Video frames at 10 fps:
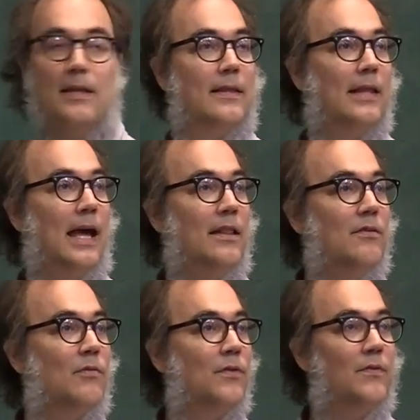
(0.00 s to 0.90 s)
Then
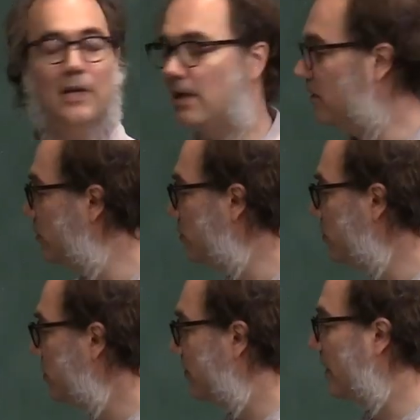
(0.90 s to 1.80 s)
what we can
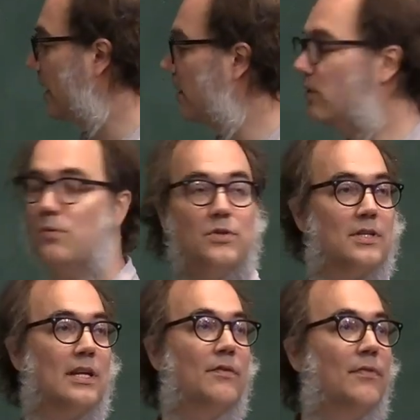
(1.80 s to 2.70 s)
do, we can use
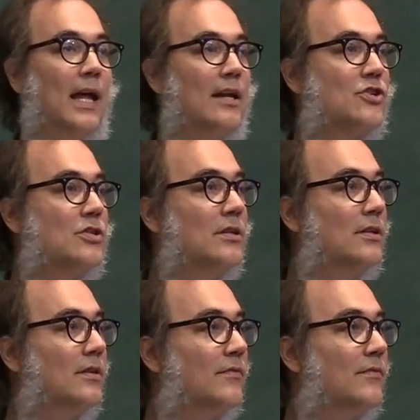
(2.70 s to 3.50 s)
the reflection.